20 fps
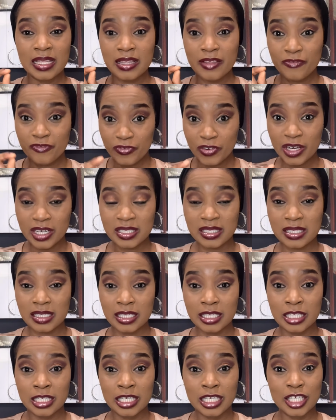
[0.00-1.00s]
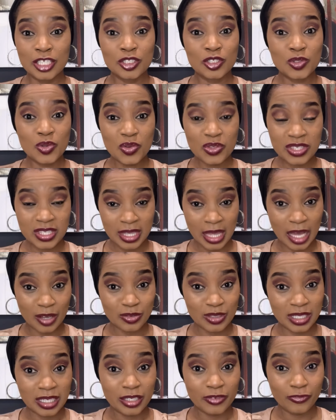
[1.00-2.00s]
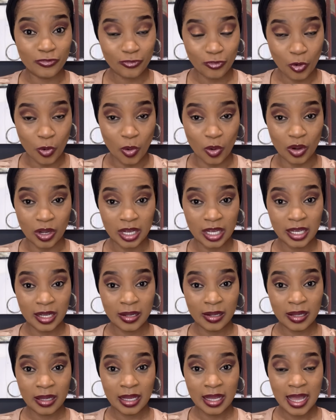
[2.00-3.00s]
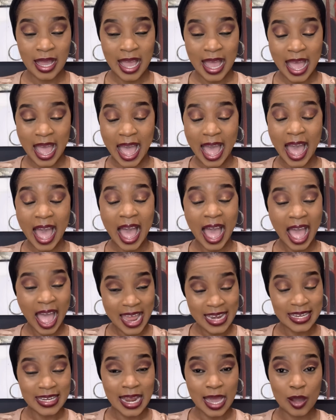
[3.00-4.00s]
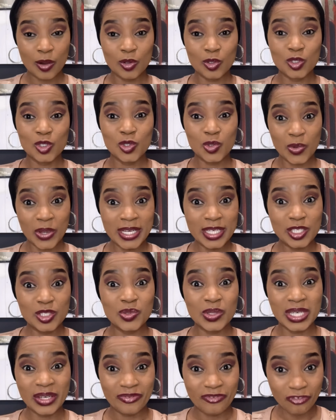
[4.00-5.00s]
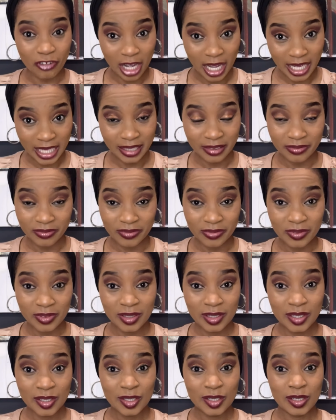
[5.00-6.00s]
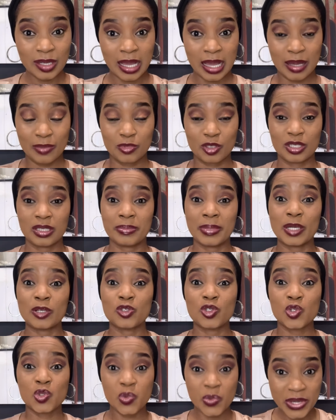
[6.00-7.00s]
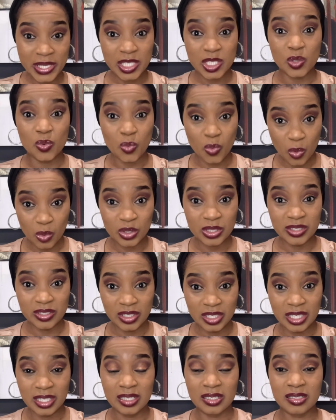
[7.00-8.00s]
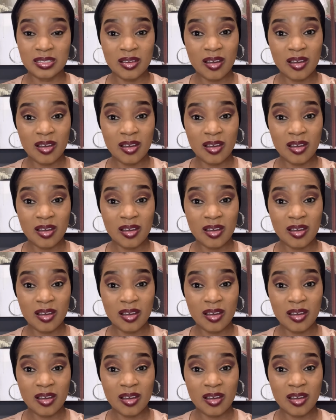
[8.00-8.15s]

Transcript: First, in 2004, and now 2025. I'm talking about 21 years